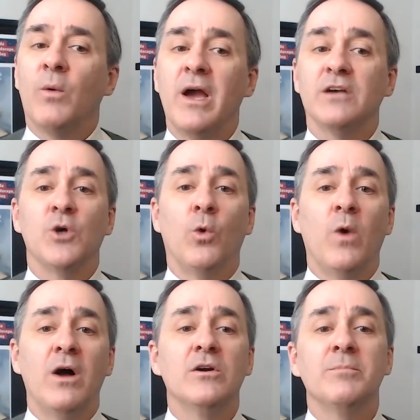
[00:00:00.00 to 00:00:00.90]
We also
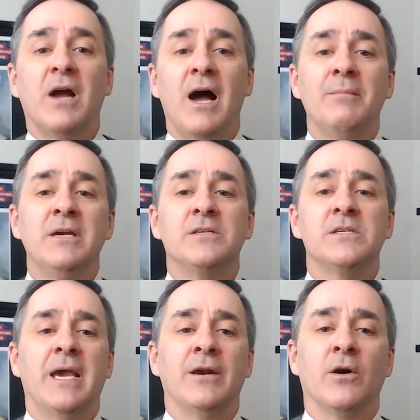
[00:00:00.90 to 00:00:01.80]
welcome
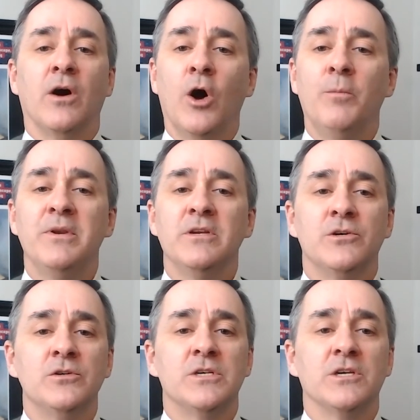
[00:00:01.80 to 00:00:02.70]
comments and are open
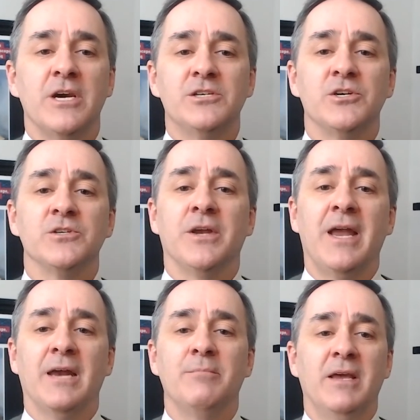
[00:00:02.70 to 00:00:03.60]
to suggestions on
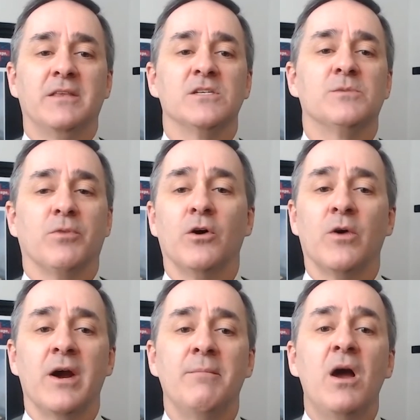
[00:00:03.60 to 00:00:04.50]
how to make this
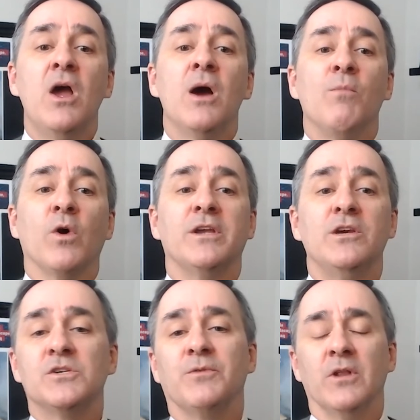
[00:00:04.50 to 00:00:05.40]
program more
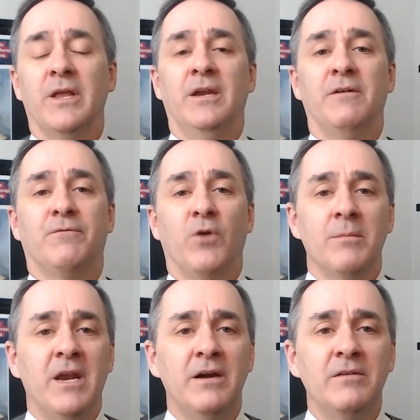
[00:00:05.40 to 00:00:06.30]
useful and
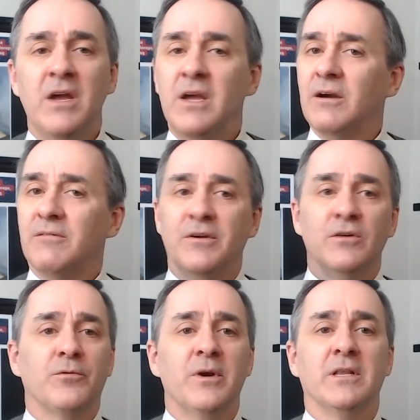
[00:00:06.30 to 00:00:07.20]
informative.
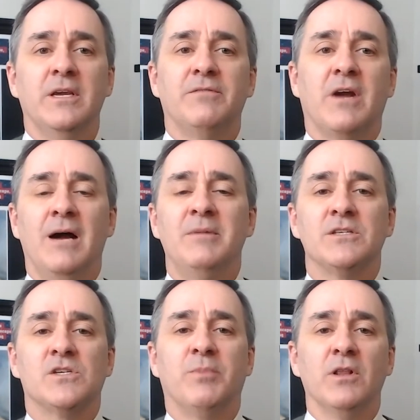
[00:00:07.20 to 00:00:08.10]
Feel free to leave
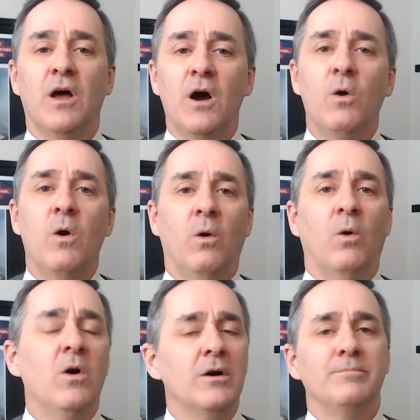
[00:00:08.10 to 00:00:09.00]
comments below
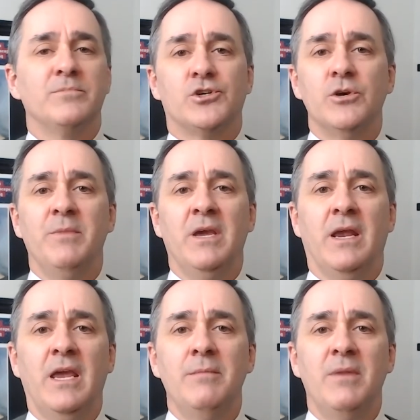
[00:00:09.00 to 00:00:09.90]
or shoot me
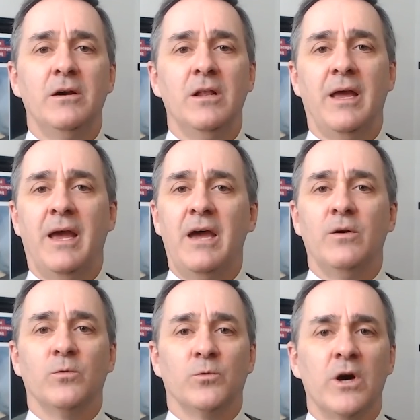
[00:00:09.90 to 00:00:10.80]
an email
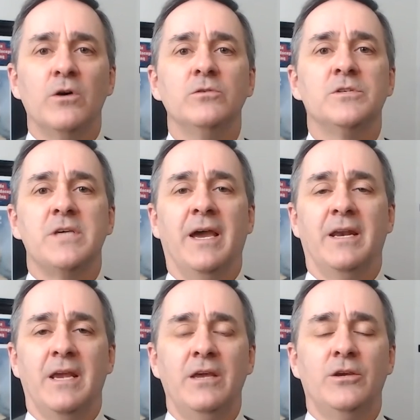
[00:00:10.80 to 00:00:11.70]
at
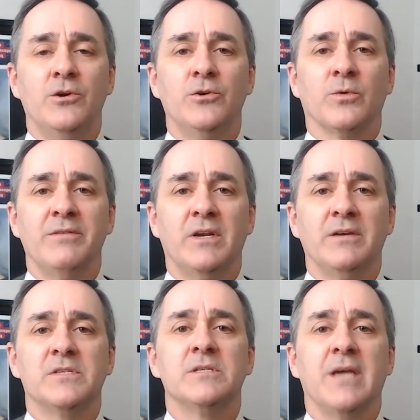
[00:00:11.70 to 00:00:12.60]

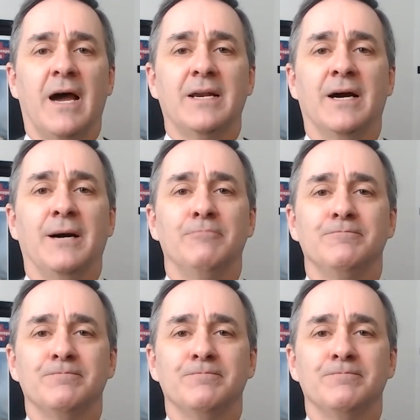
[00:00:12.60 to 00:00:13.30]
rhodes@eqderivatives.com.